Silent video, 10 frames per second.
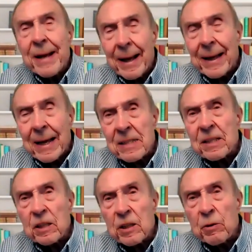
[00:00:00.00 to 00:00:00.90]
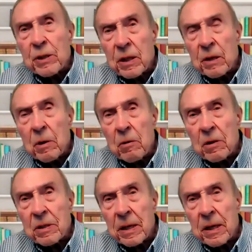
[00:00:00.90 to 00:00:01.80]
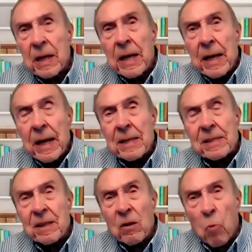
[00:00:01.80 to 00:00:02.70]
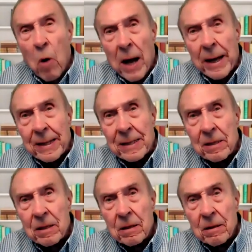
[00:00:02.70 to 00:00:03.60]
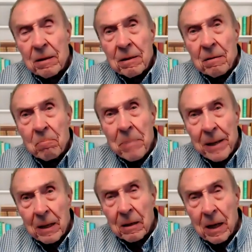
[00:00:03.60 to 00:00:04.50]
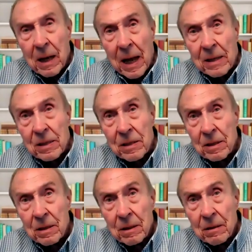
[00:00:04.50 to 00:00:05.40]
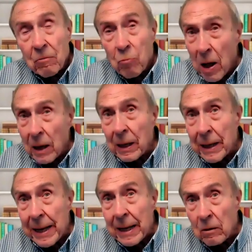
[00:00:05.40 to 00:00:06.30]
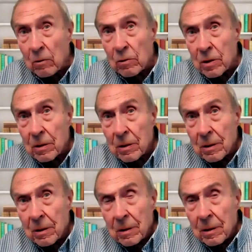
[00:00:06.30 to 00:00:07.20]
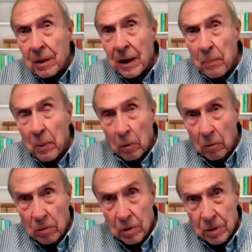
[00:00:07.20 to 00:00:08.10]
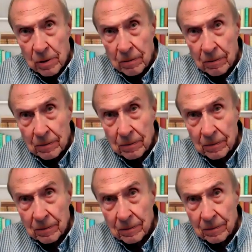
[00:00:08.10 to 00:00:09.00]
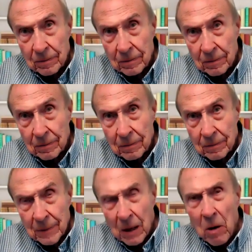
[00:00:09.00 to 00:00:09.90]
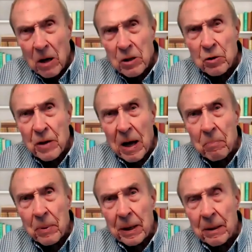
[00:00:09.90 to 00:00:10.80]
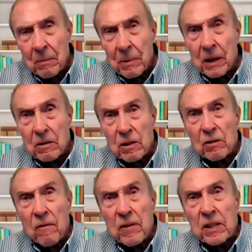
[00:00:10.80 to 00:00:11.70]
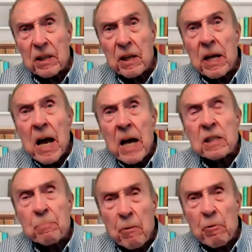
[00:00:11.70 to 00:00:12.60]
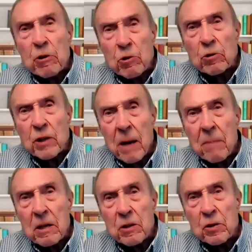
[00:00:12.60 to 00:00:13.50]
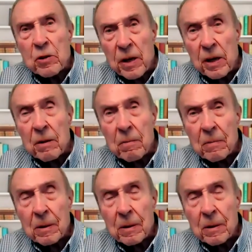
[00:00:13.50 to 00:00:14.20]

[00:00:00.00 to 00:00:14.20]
against the Jewish community. It's the white, middle class, well-heeled liberals. Now, why should that be? Because there's obviously a spiritual dimension here.